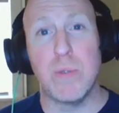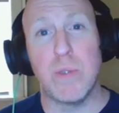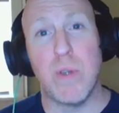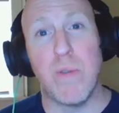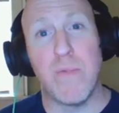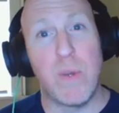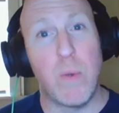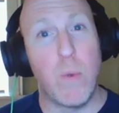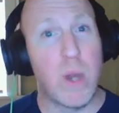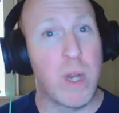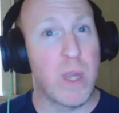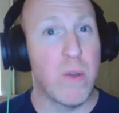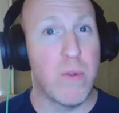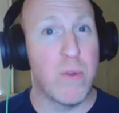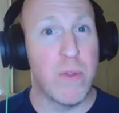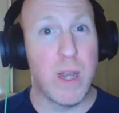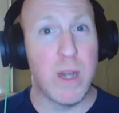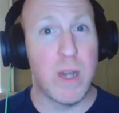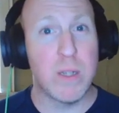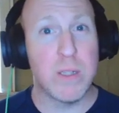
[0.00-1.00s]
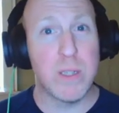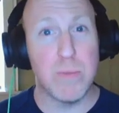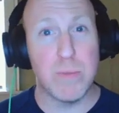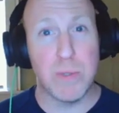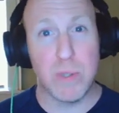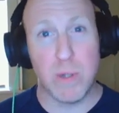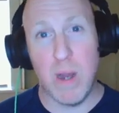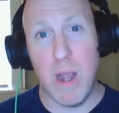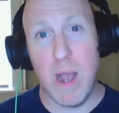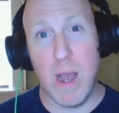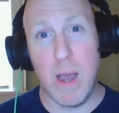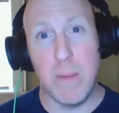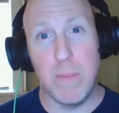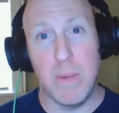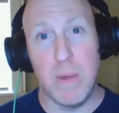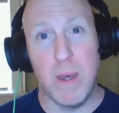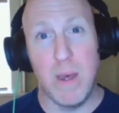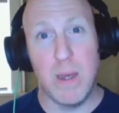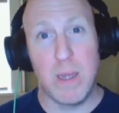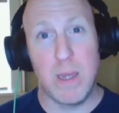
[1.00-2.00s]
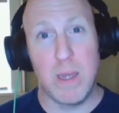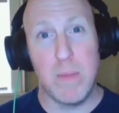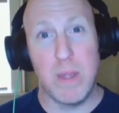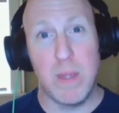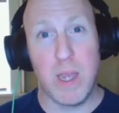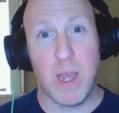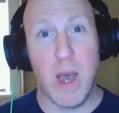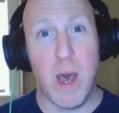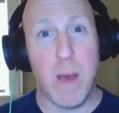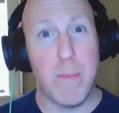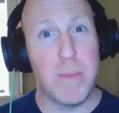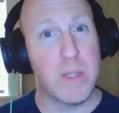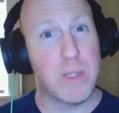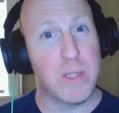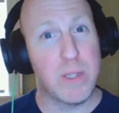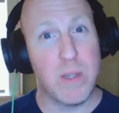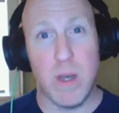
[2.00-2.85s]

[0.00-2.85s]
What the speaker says: So if you want to go there, subscribe, give me the comments.